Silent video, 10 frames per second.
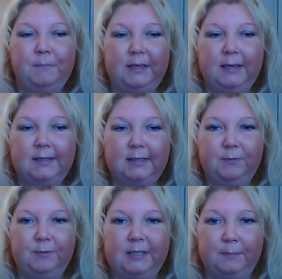because it
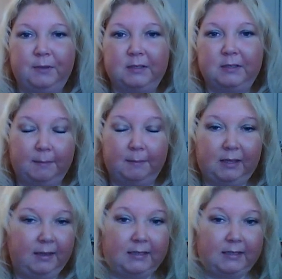resembled something
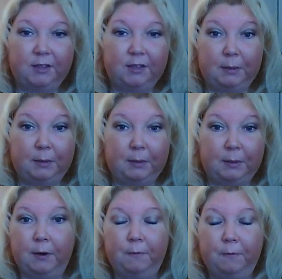like
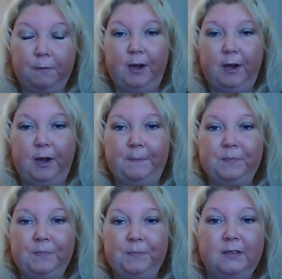C-3PO from
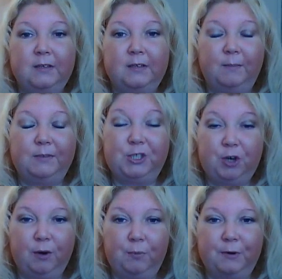
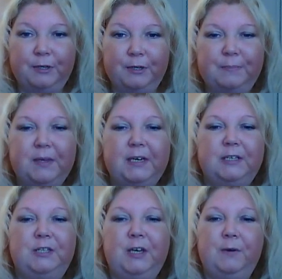Star Wars.
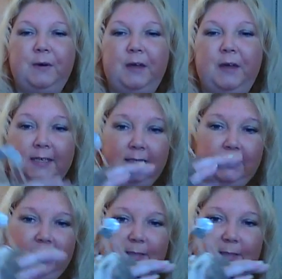So this
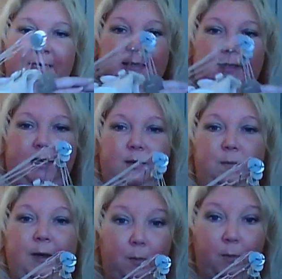is basically
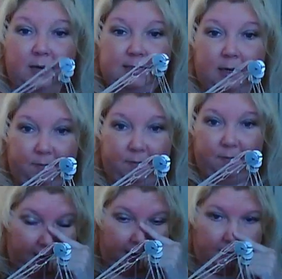what I walked out of there
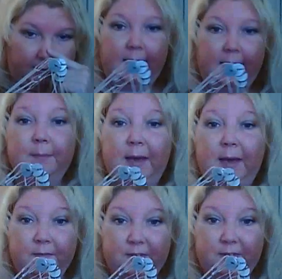with. I am
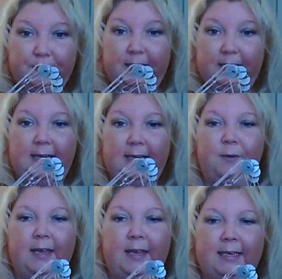out of the splint
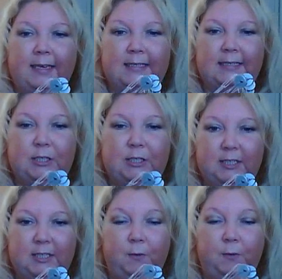now and into a
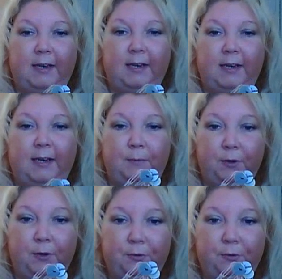different one, and I will
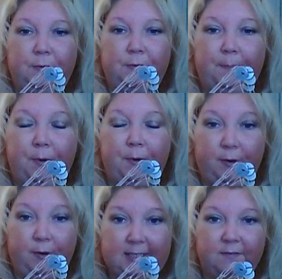go through the
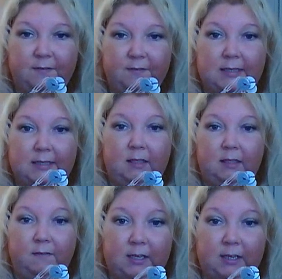progress of these in
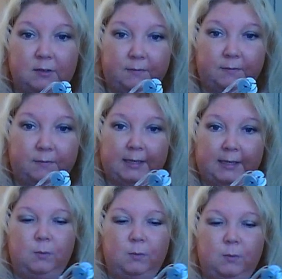the videos if you'd
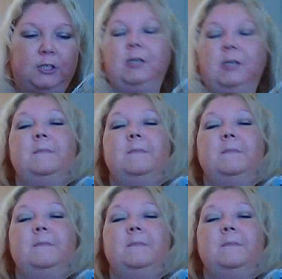like to watch.